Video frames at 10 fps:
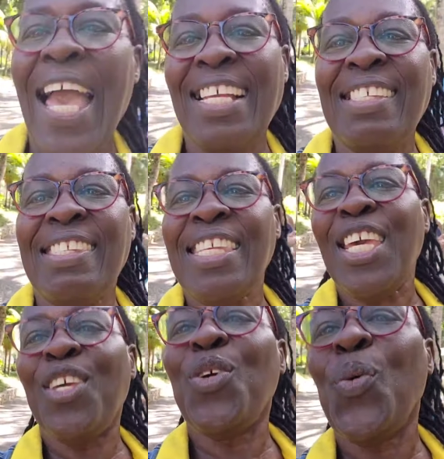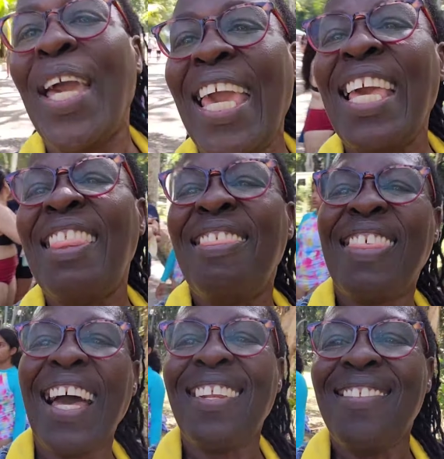and see you in
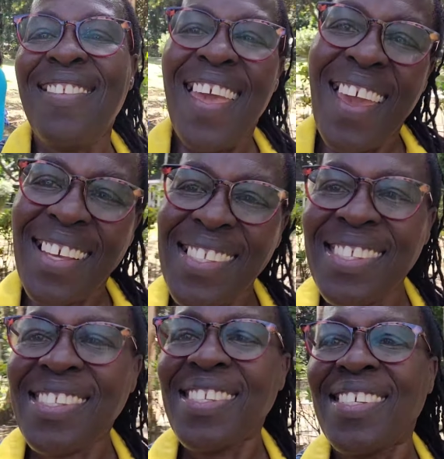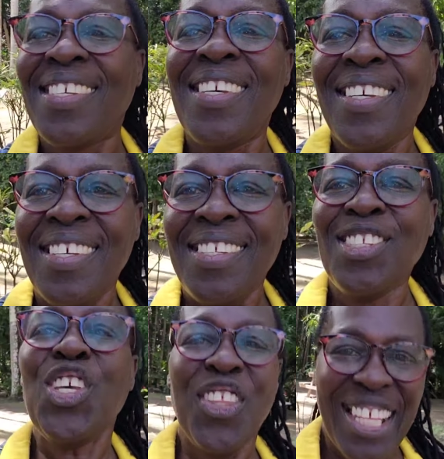the next
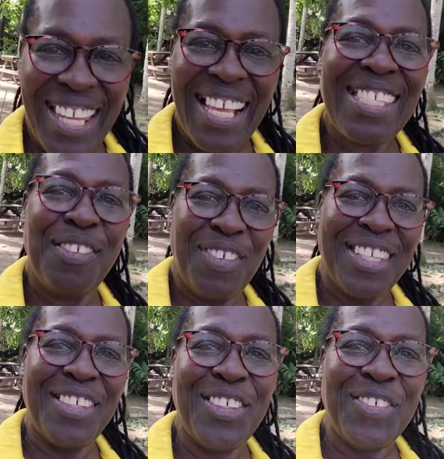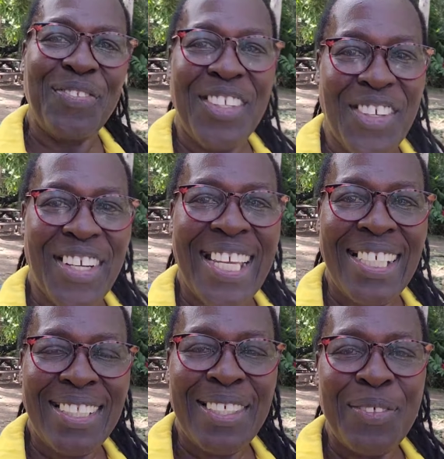see you in the next video all
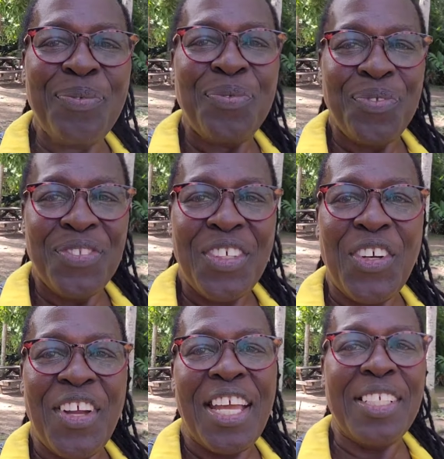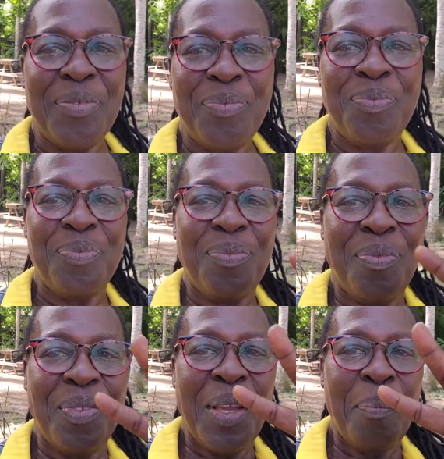right all right
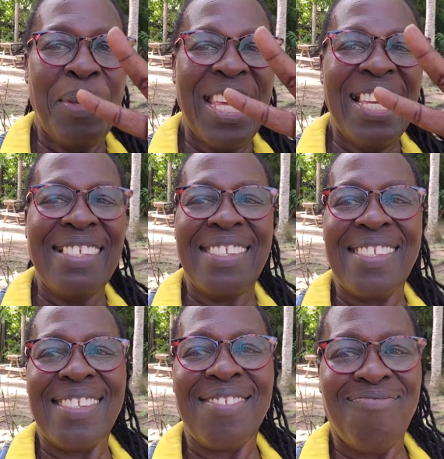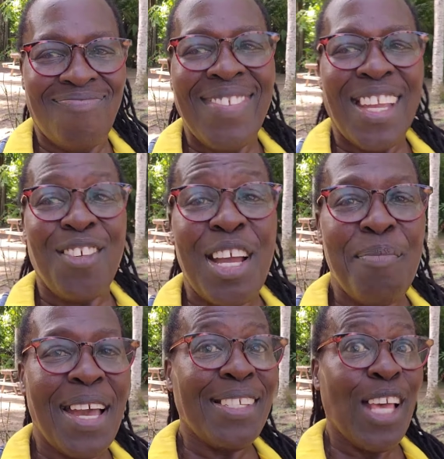peace
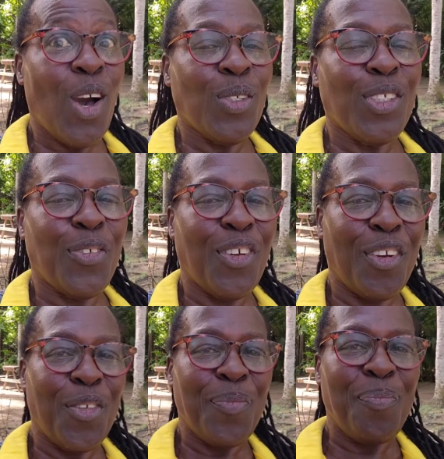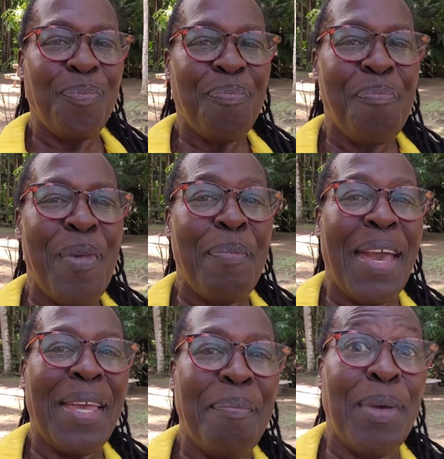grandma's out of here bye
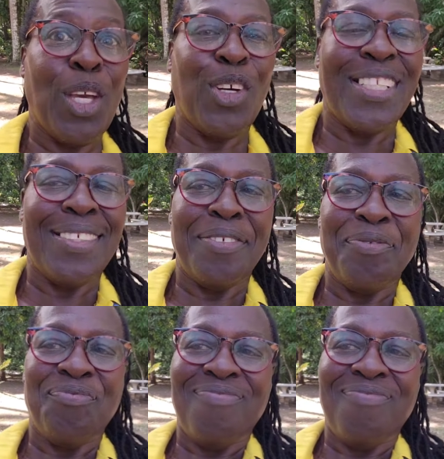bye big girl.